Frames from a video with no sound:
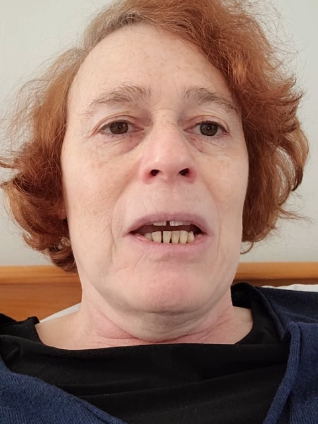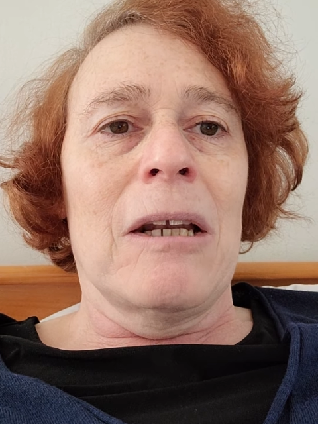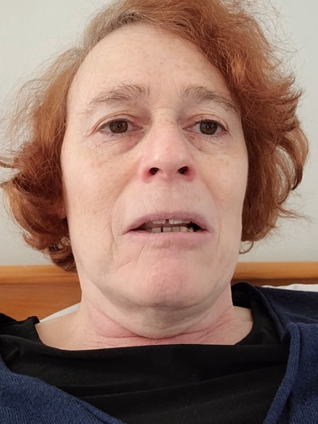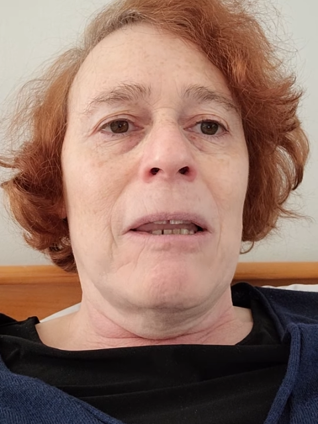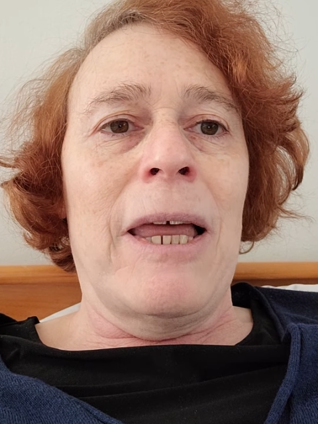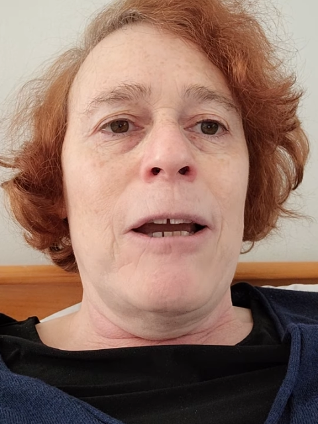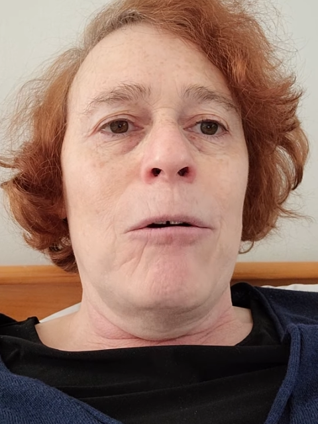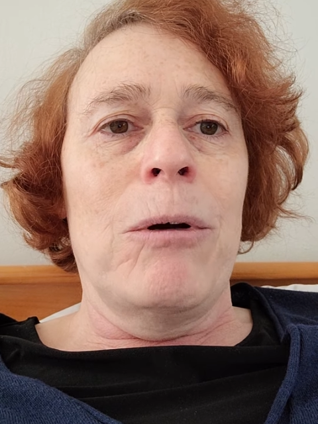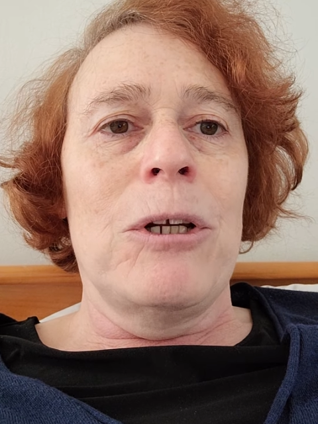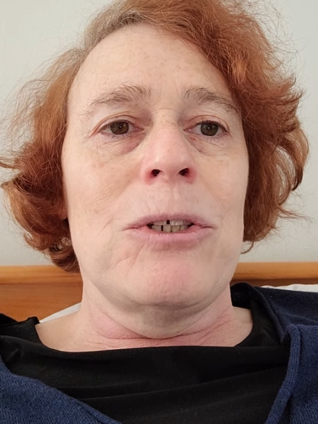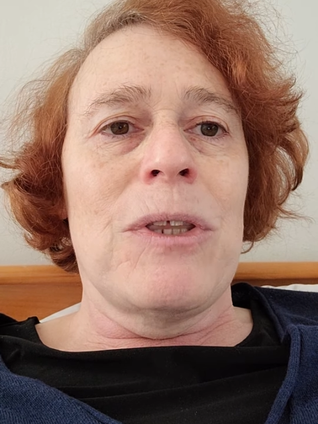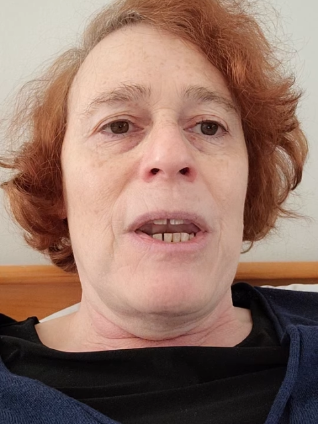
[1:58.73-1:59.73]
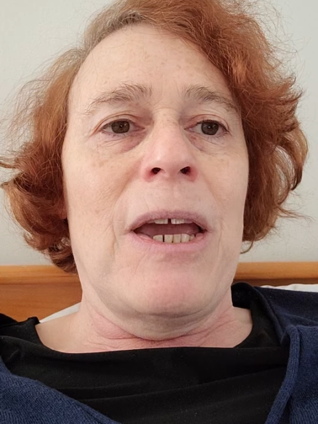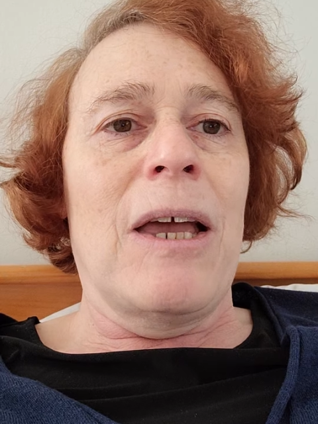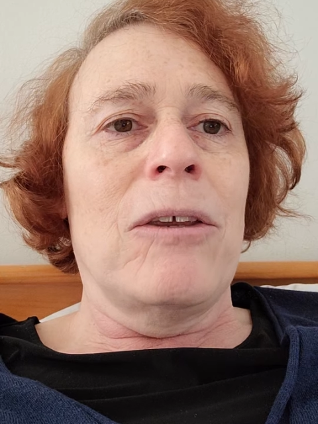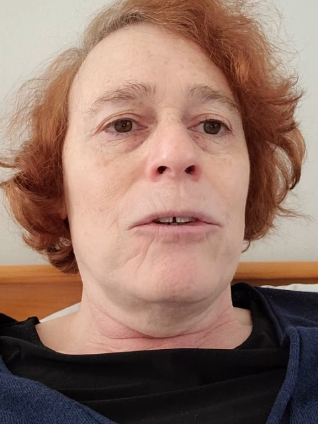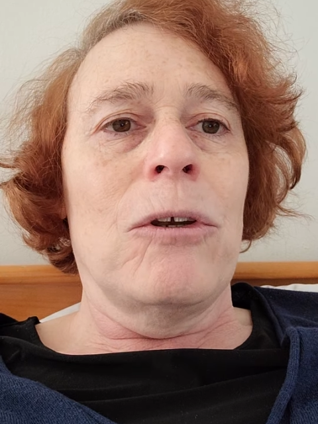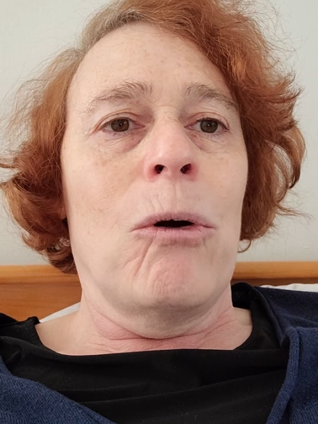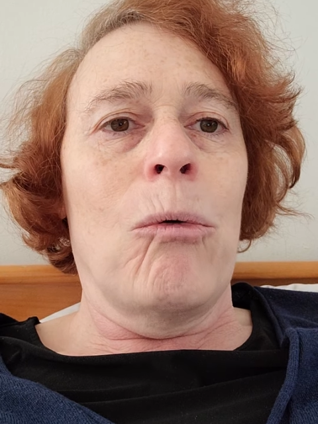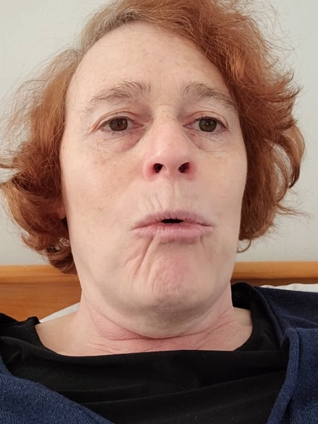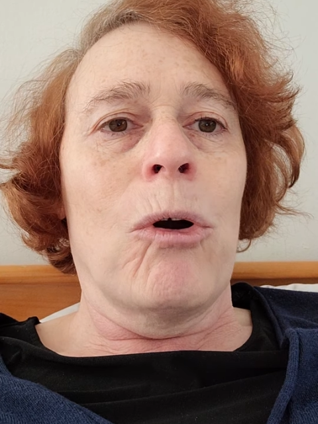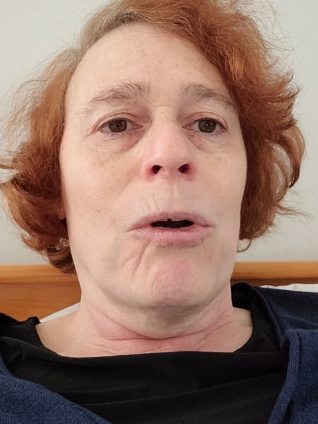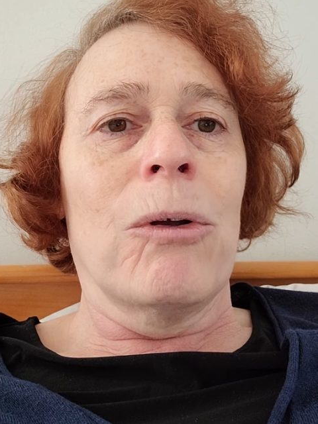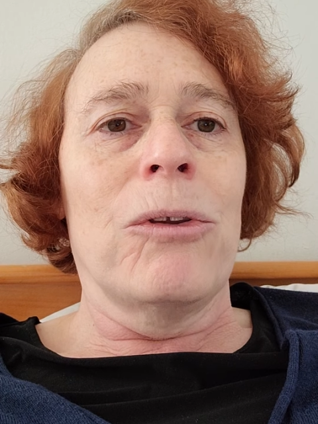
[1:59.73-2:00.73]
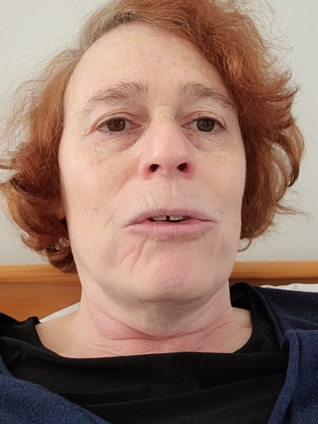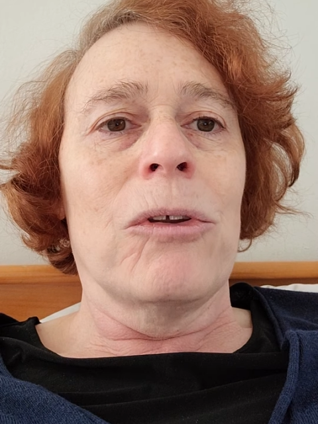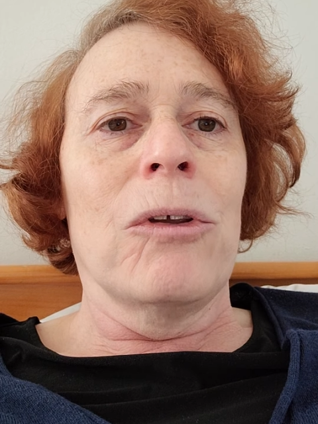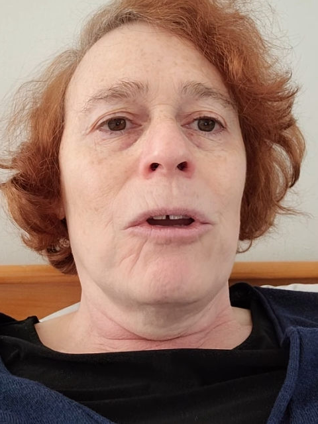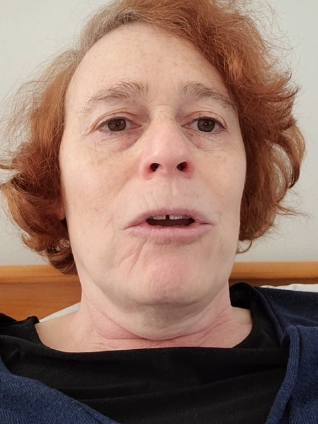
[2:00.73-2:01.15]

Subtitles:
in a language that has no words